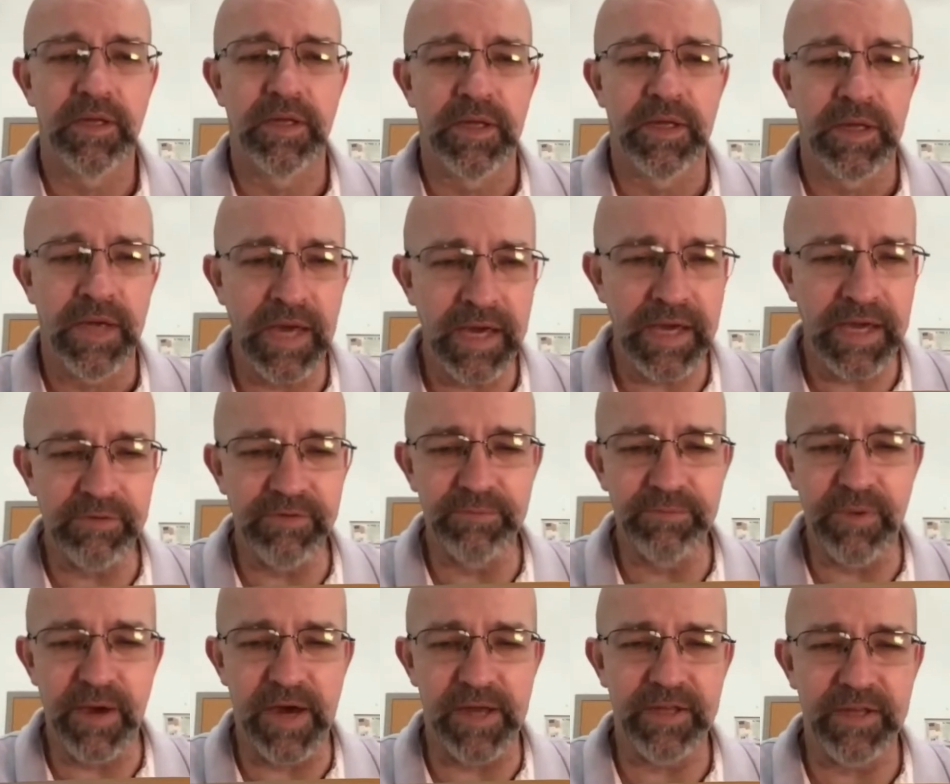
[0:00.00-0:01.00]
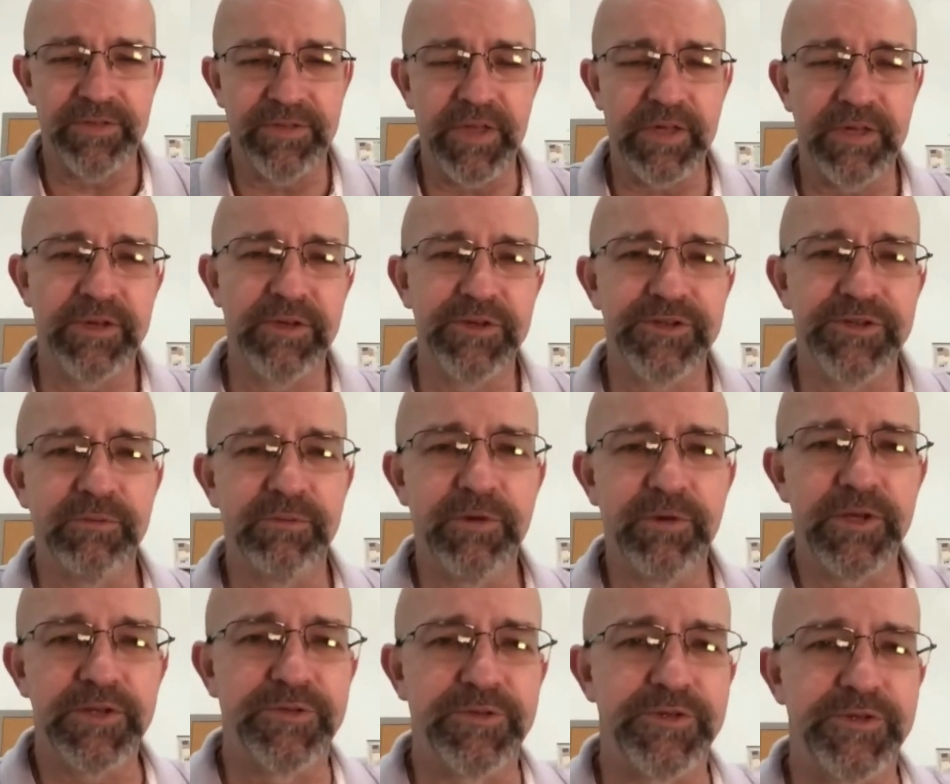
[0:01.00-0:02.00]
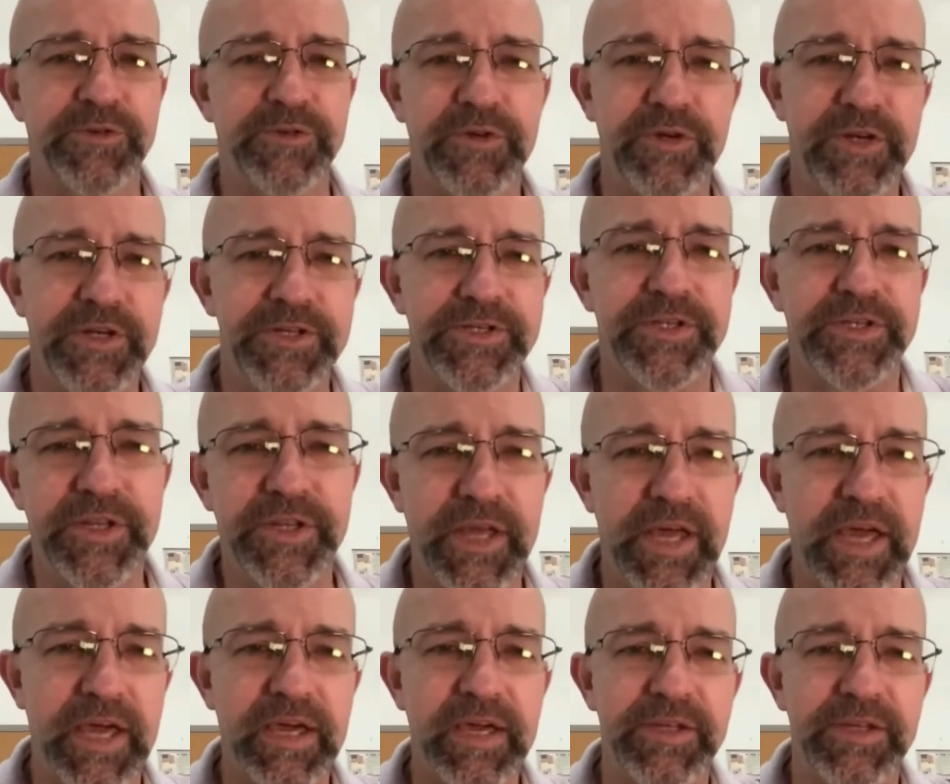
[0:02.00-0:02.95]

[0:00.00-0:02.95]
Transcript: Hey, everybody. Thank you so much for joining us today.